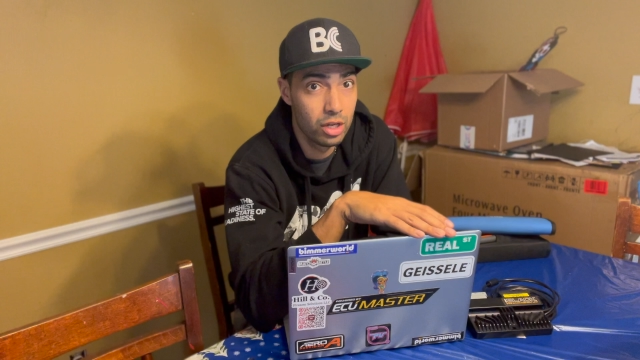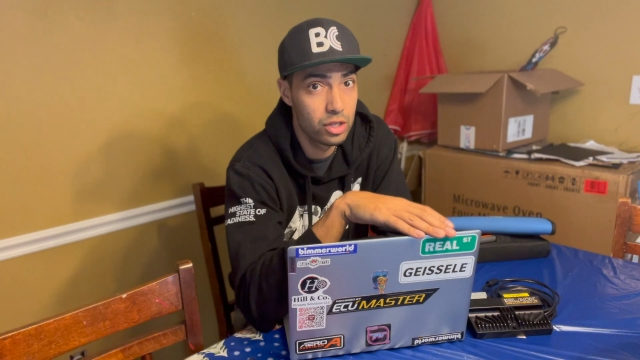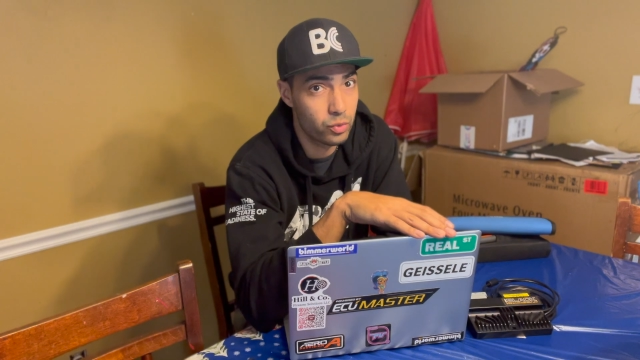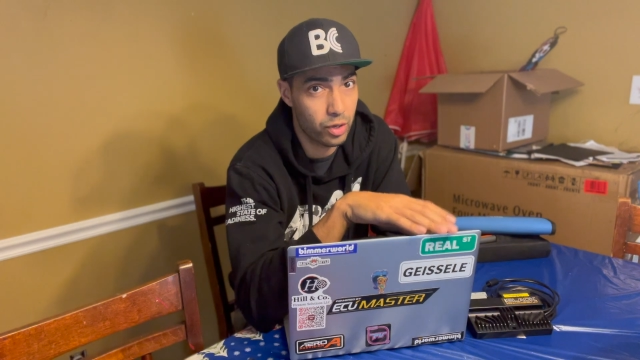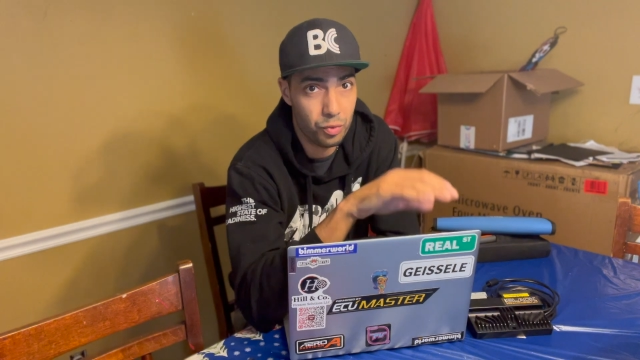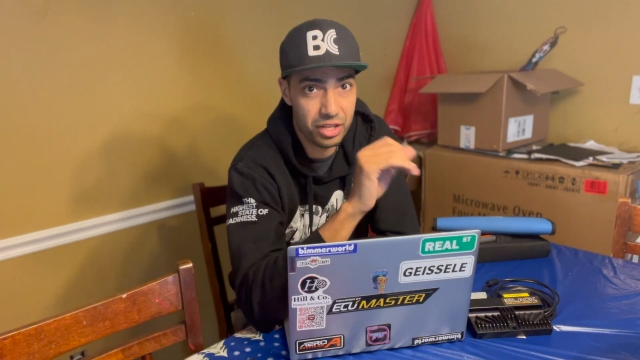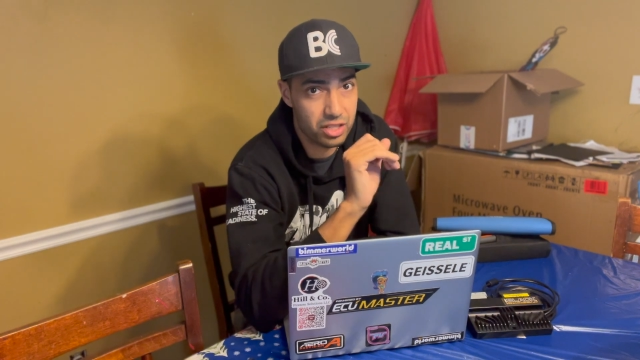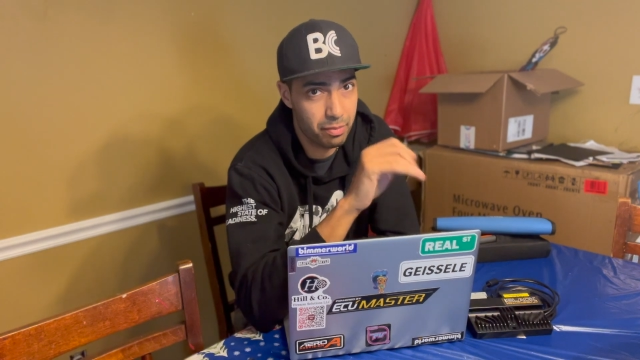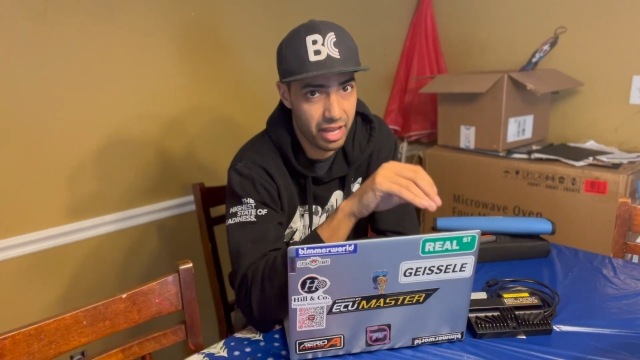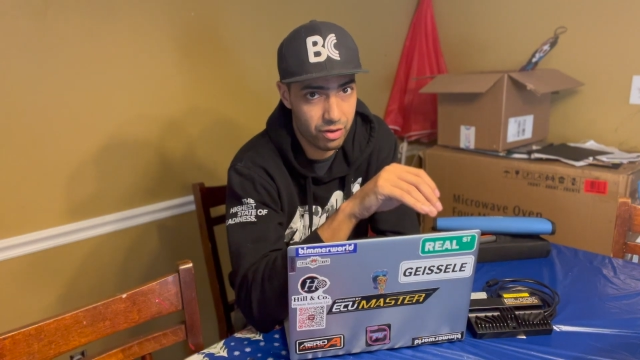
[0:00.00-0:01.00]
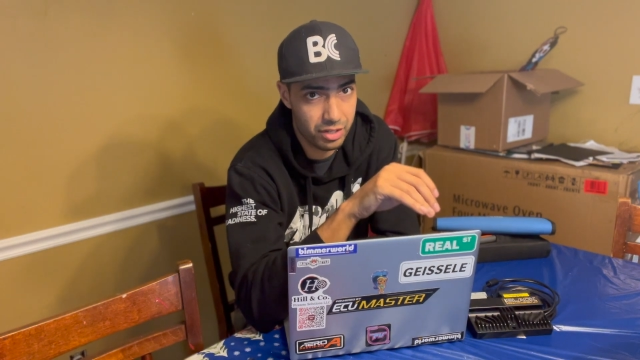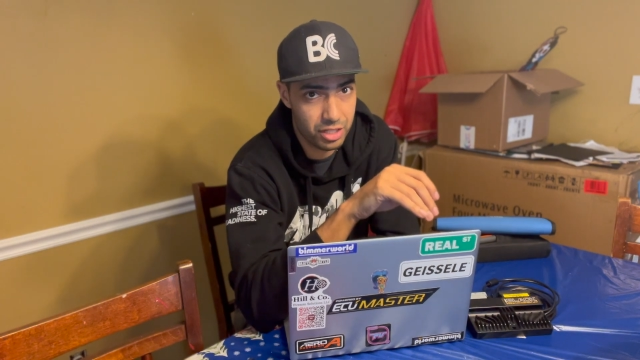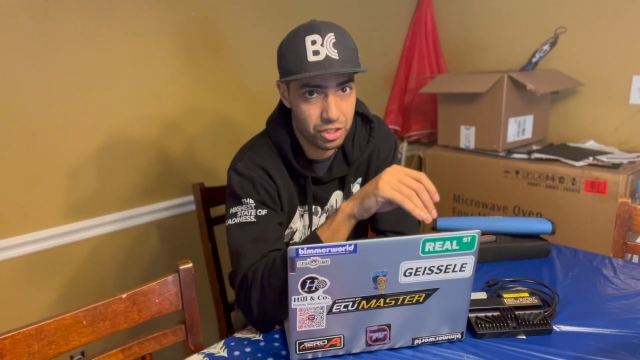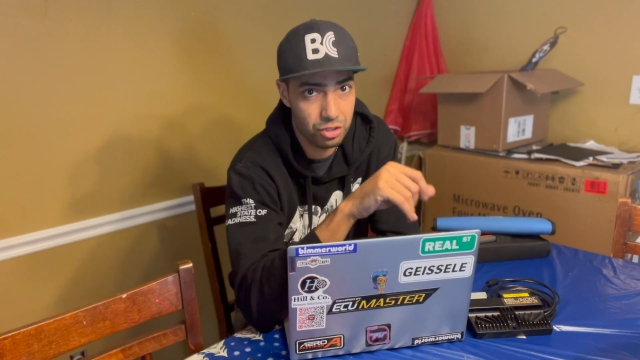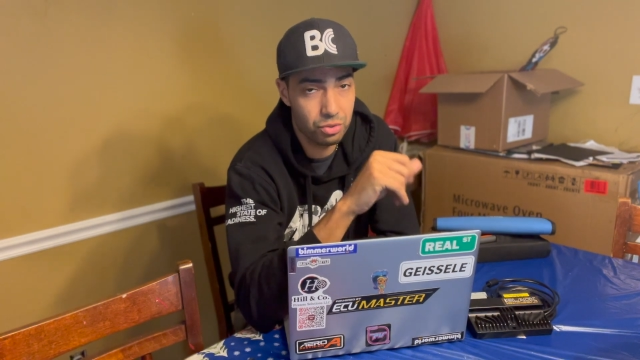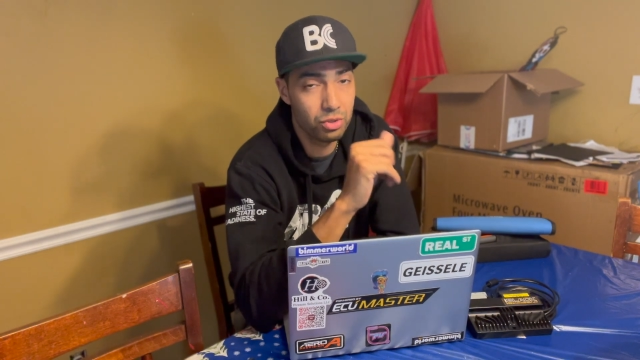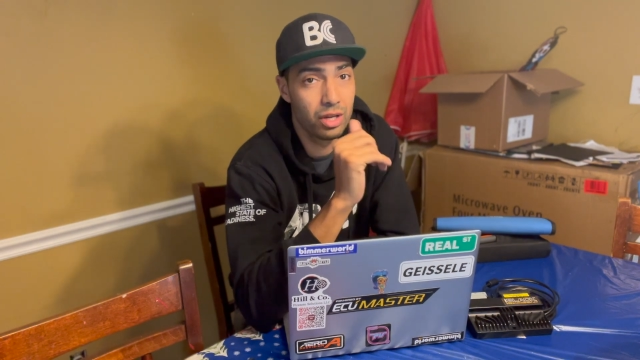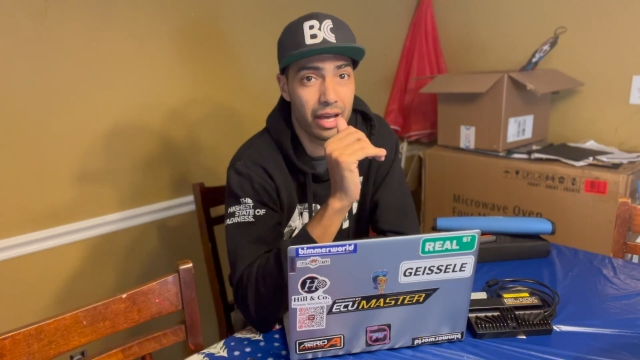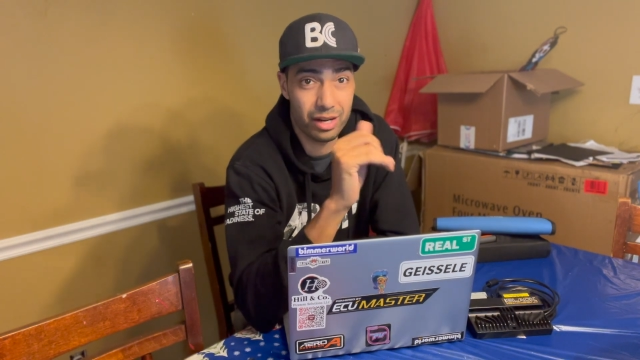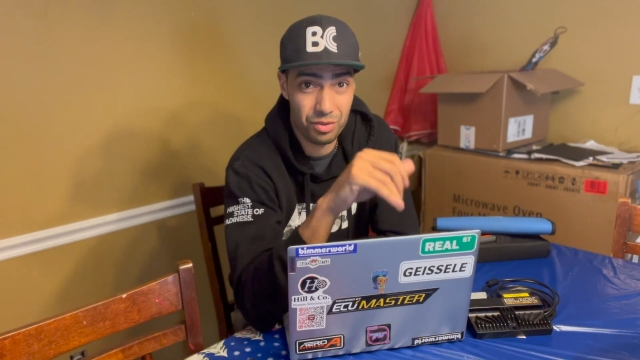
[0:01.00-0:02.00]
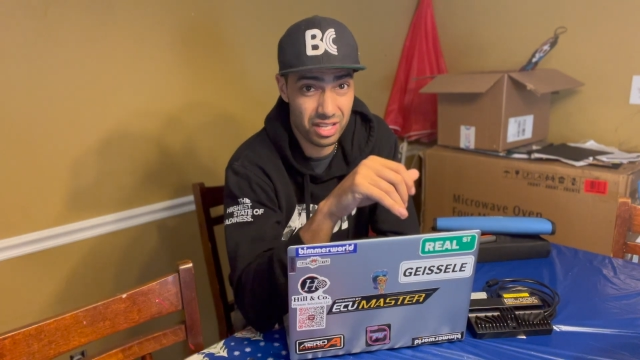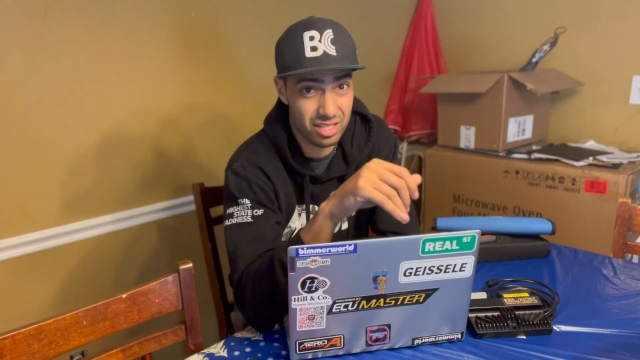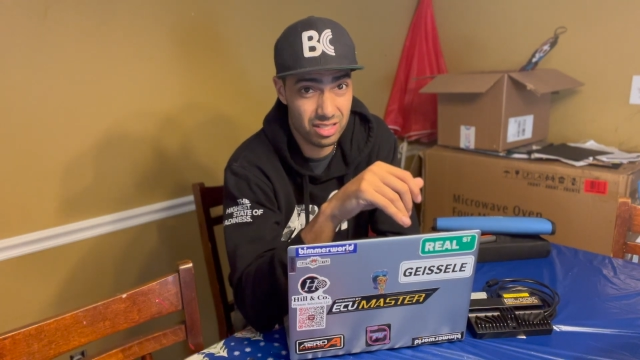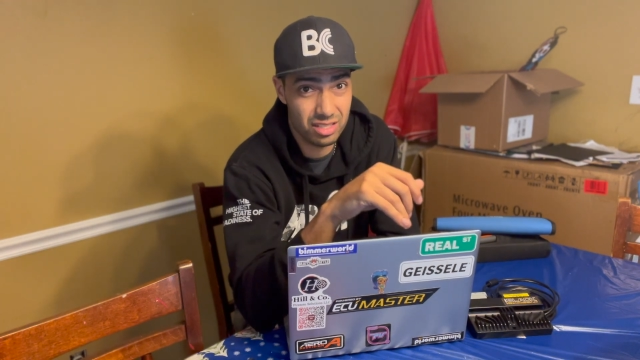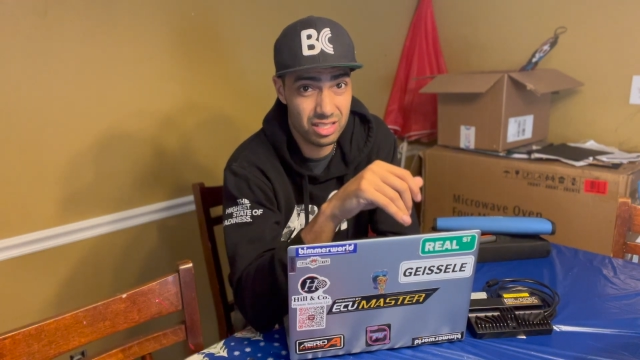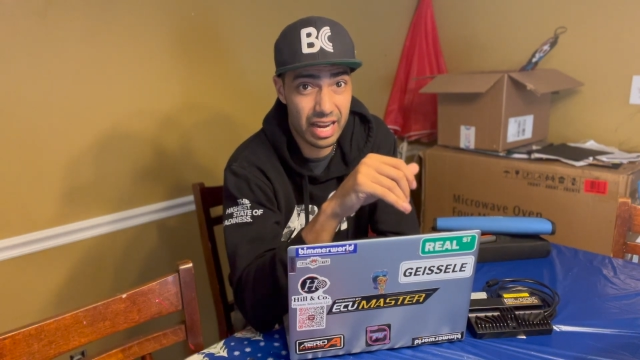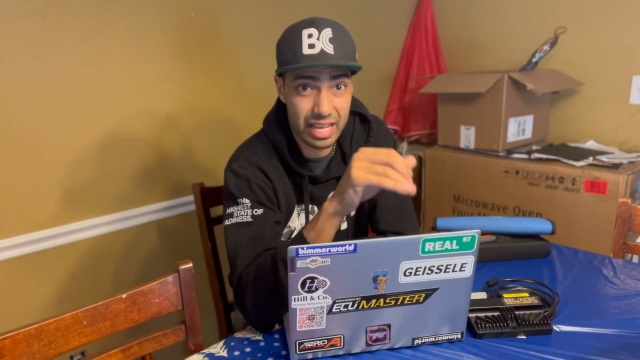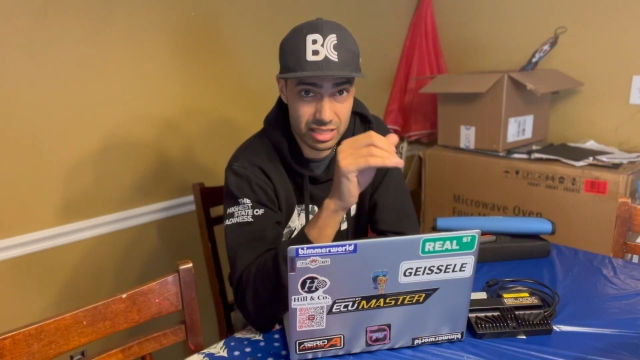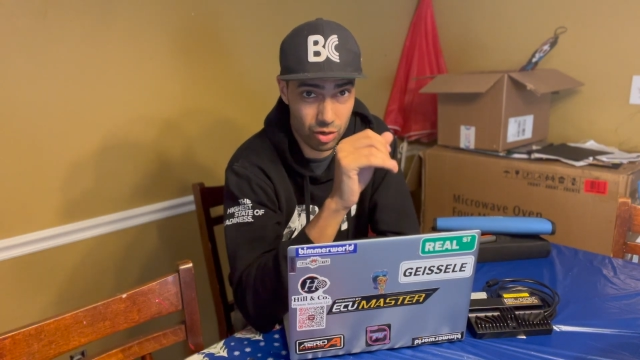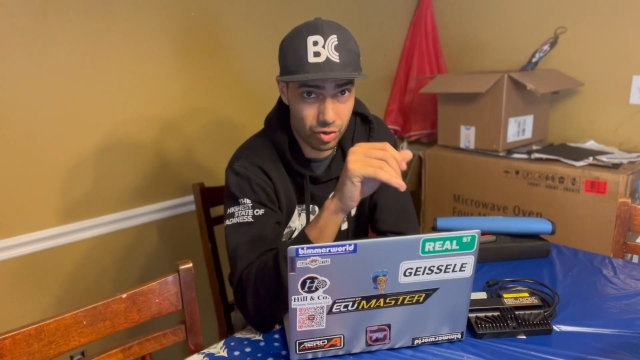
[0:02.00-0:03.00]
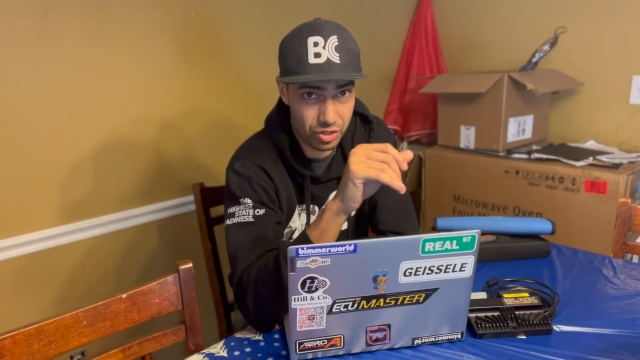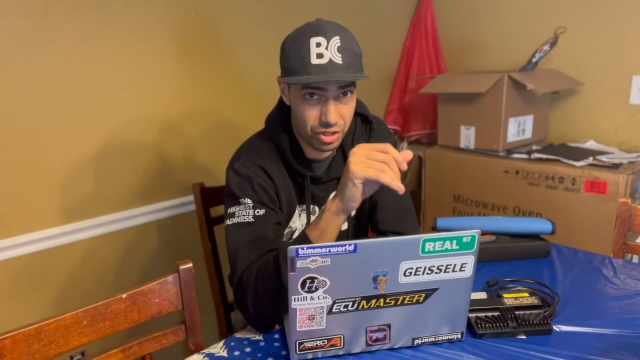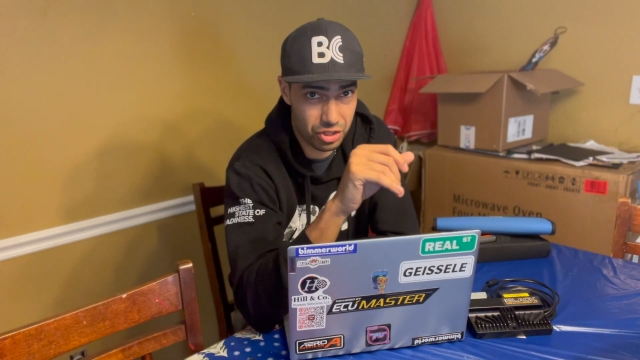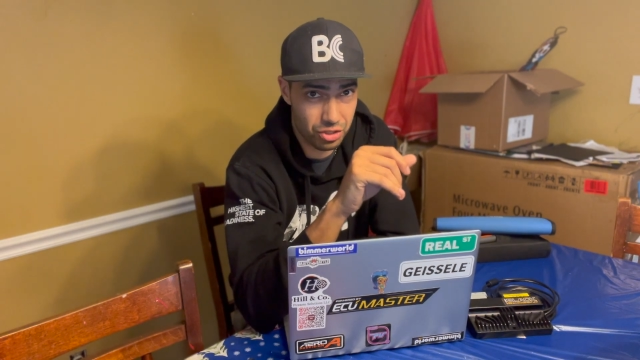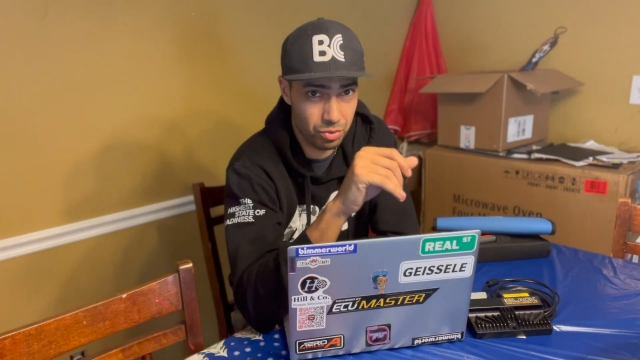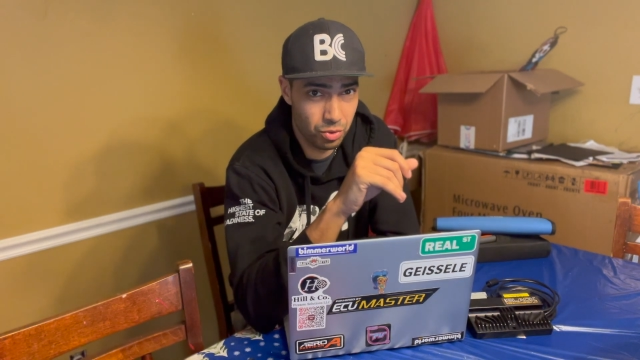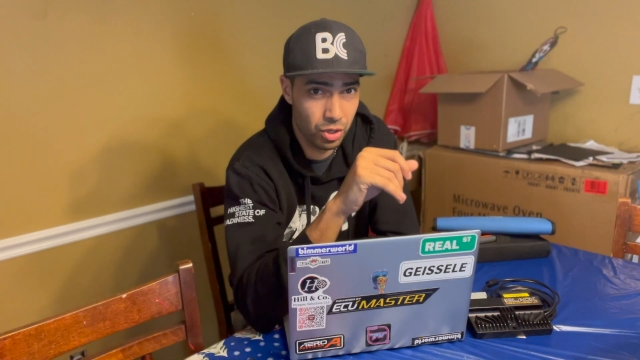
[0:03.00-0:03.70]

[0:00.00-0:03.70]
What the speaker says: So I don't think it's a battery issue. I don't think it's a chassis harness issue,